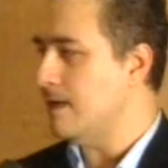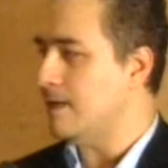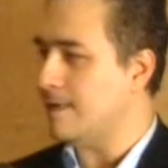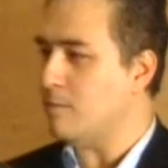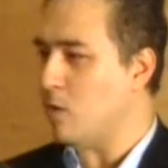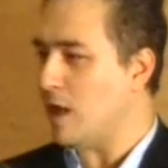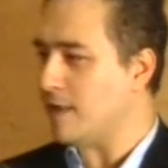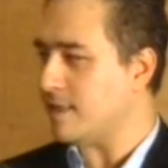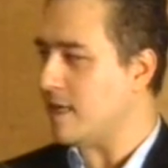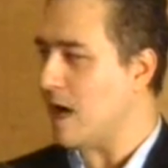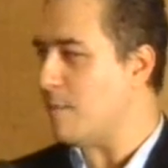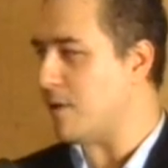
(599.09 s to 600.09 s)

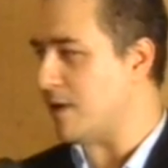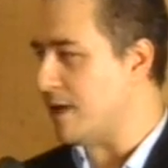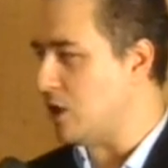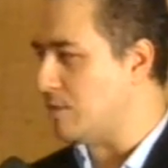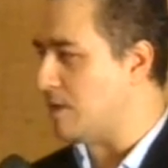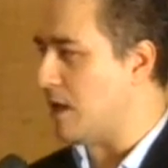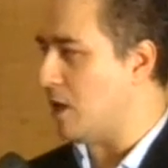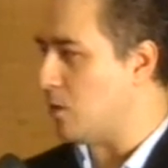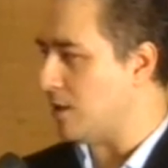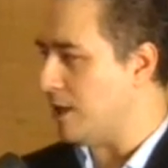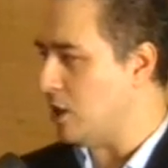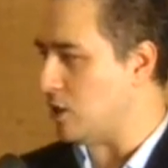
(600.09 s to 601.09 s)
symbolizing Upper Egypt and
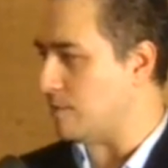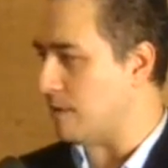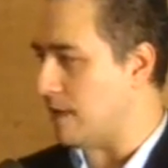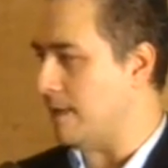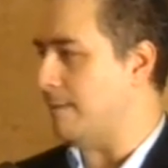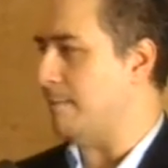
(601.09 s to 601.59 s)
Lower Egypt,